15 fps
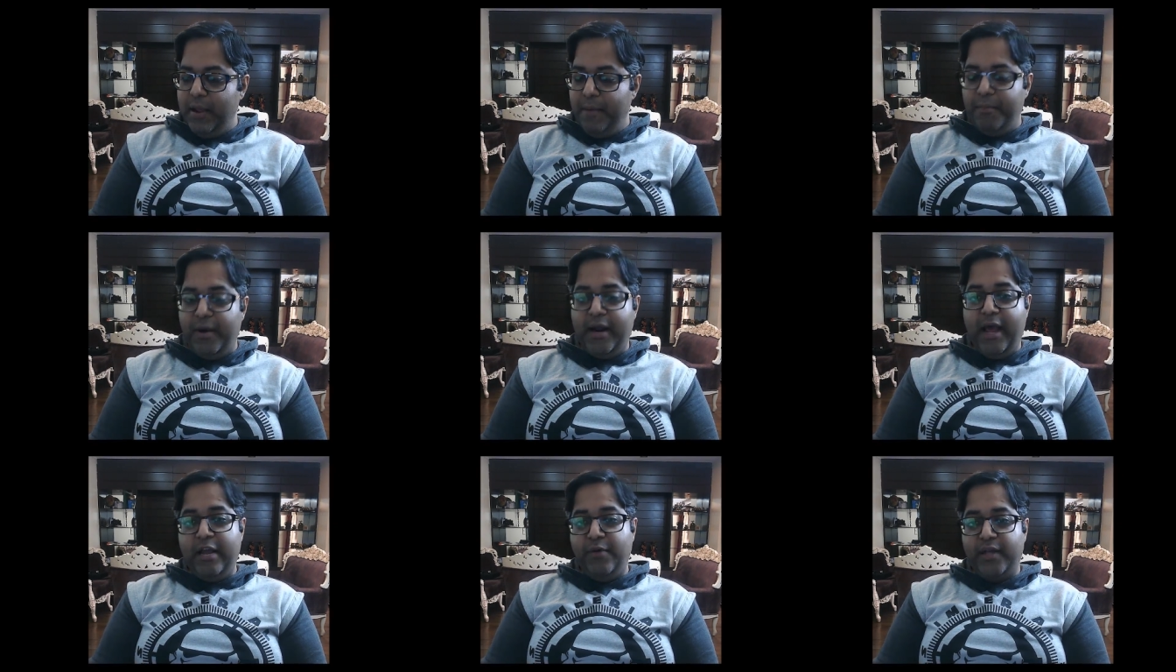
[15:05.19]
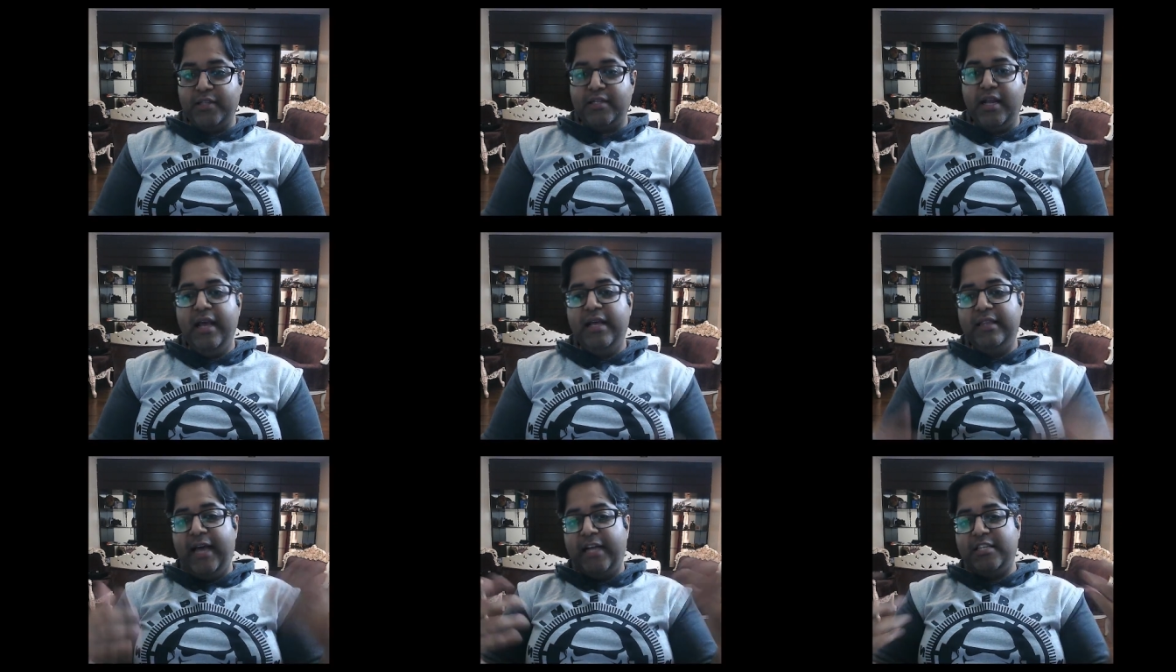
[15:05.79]
But anyways,
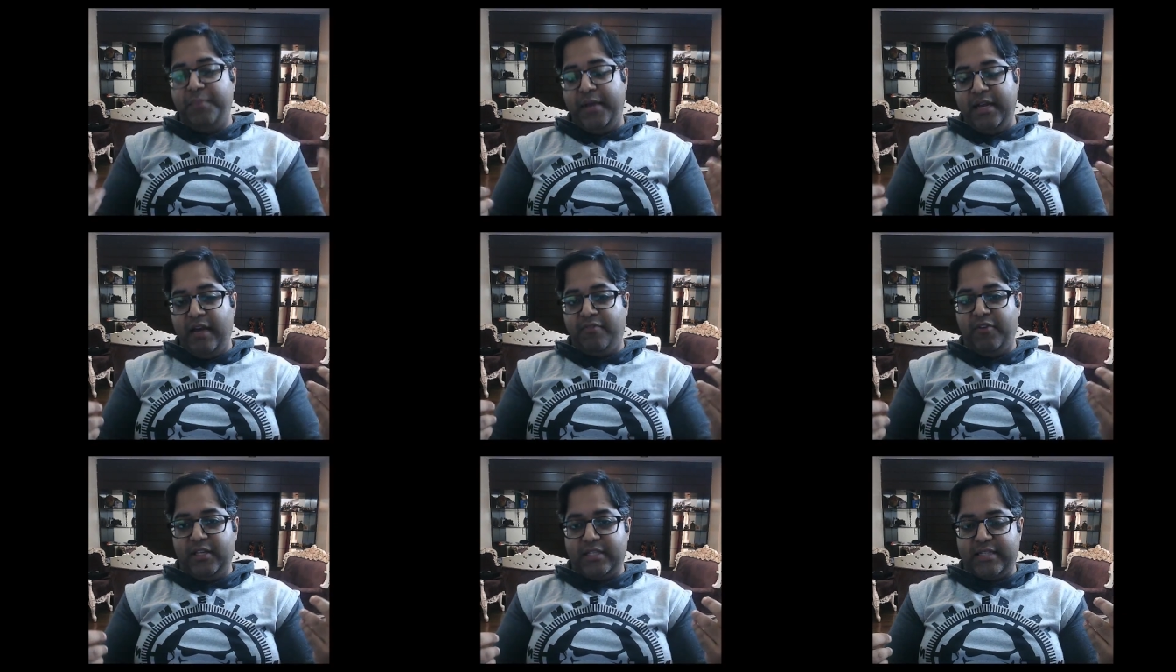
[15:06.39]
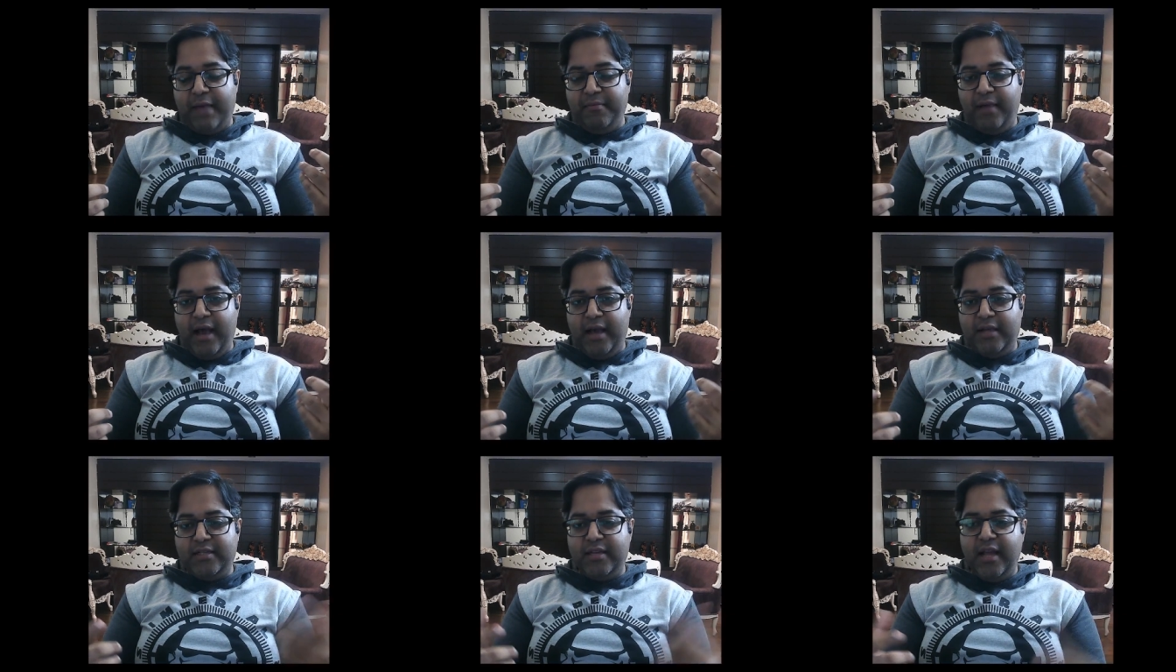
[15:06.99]
that's me done for this time,
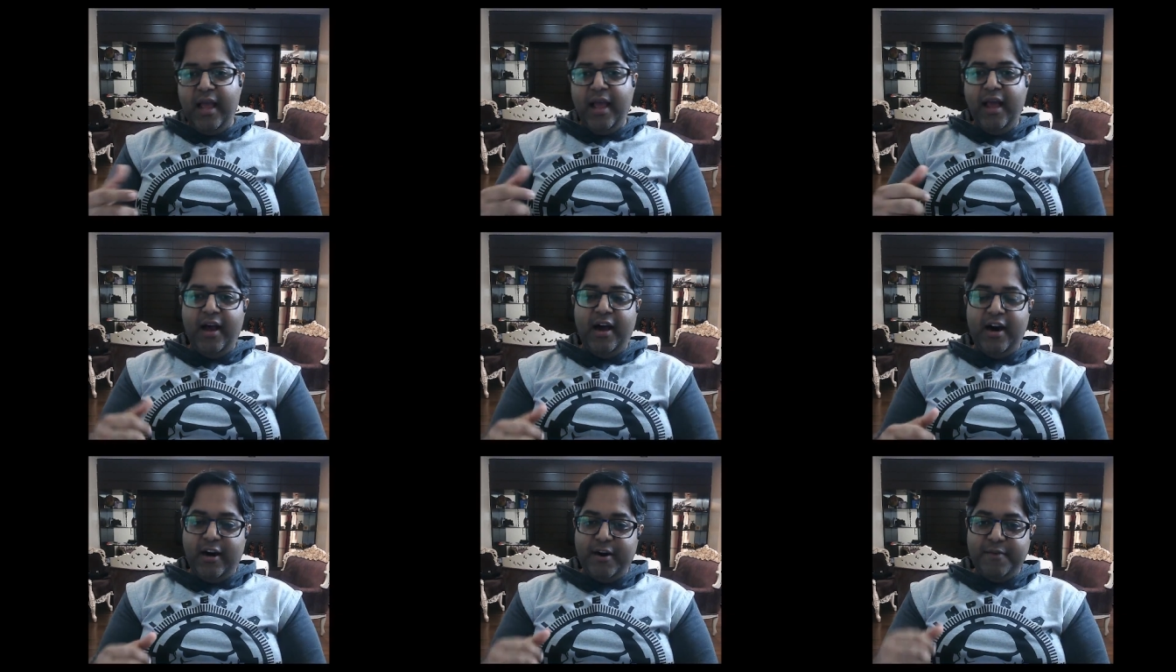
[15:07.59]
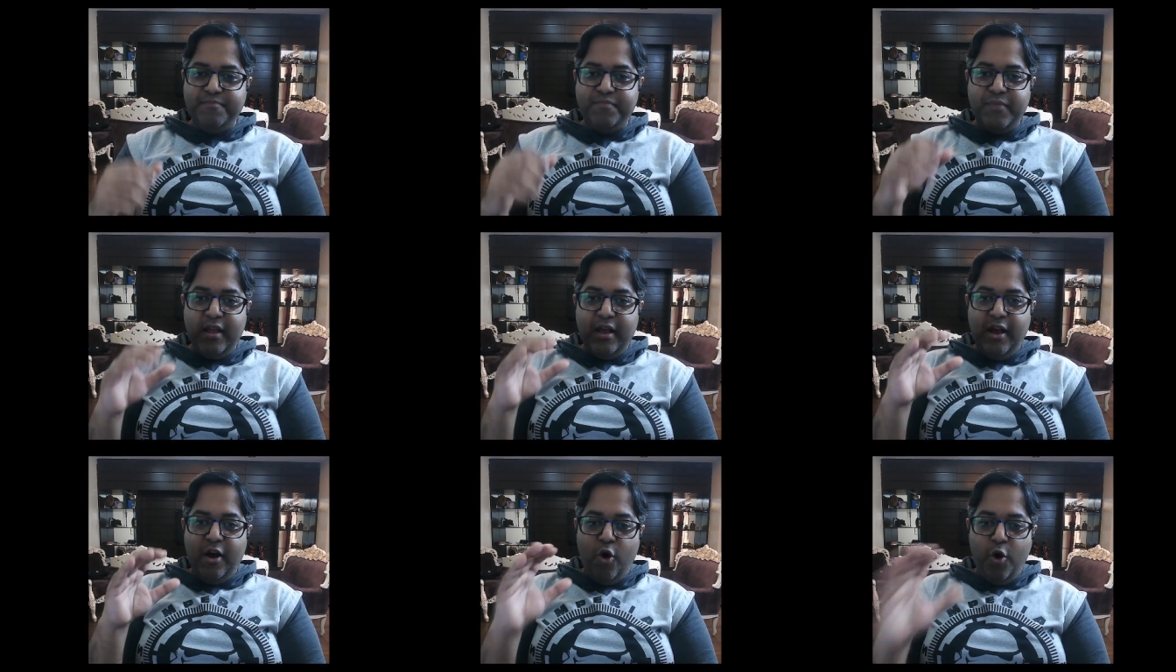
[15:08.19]
guys.
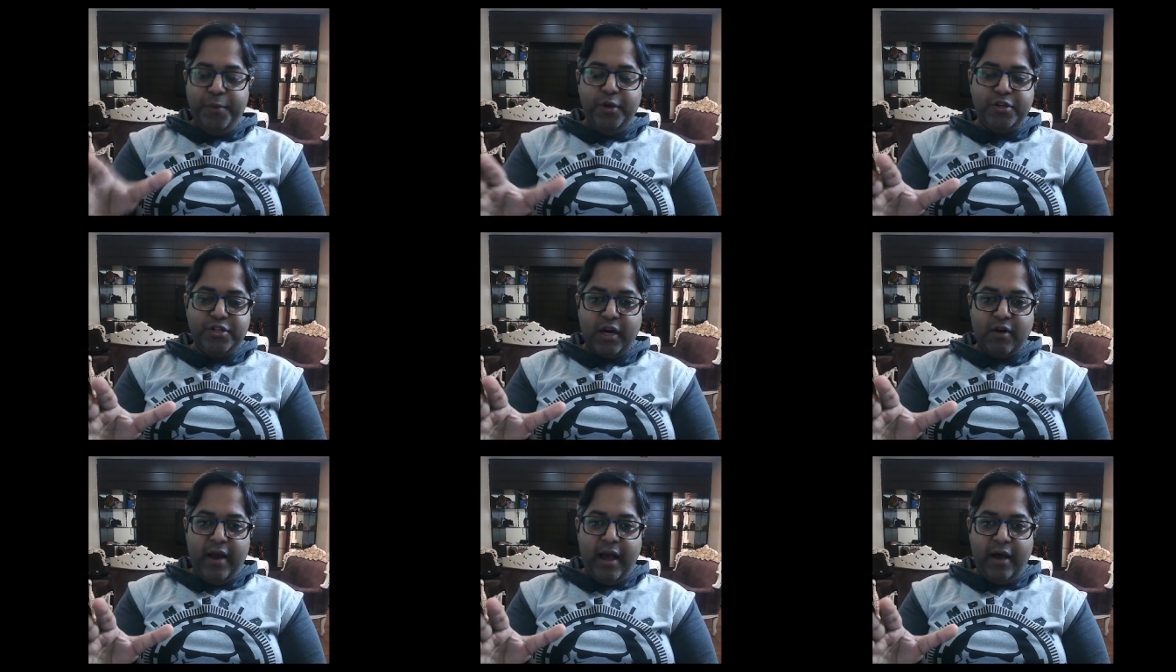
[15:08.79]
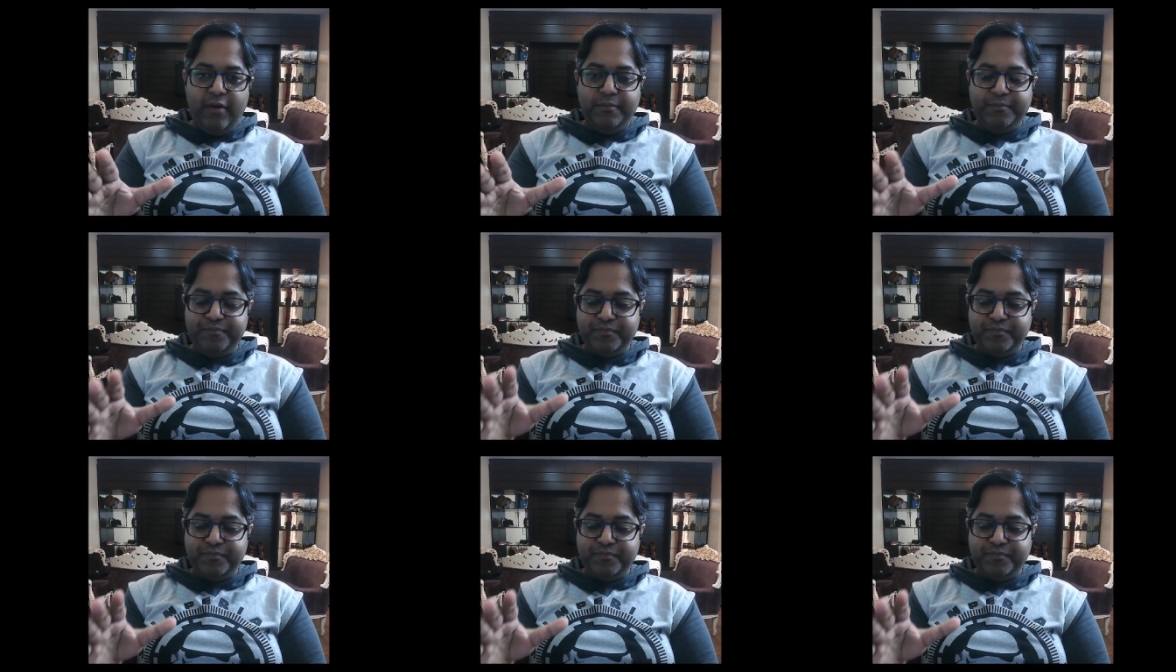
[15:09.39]
Hope you stick around.